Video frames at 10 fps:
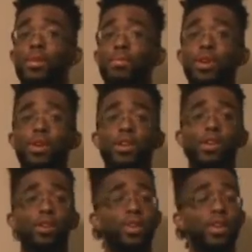because
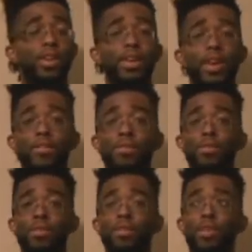there's
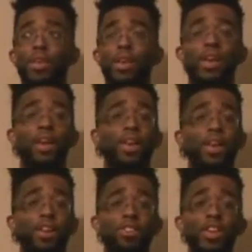never
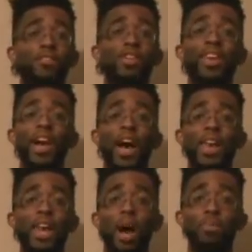there's never not
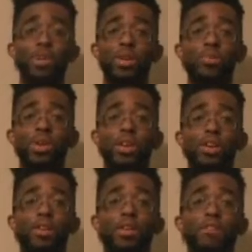an
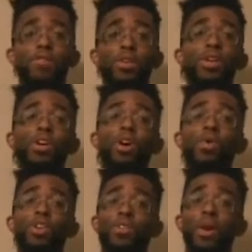opportunity for you to
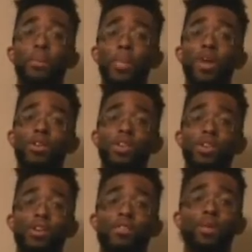always try and better
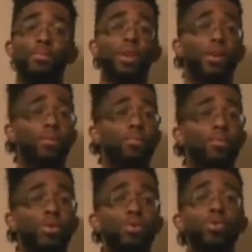yourself and become
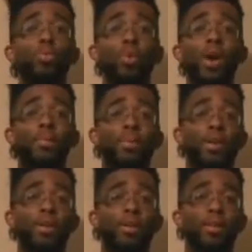who you want to
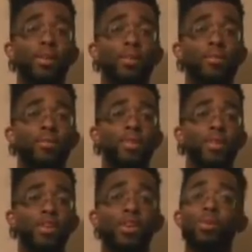be.
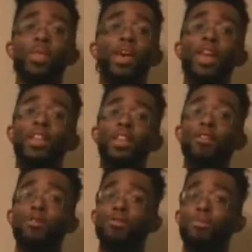Don't let anything
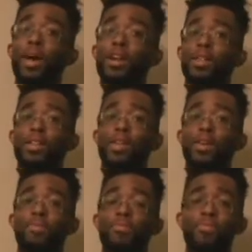hold you back like that.
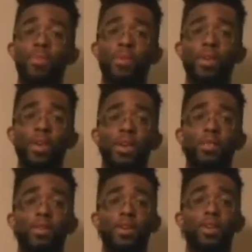And
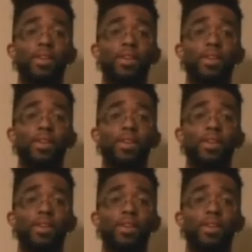look, it,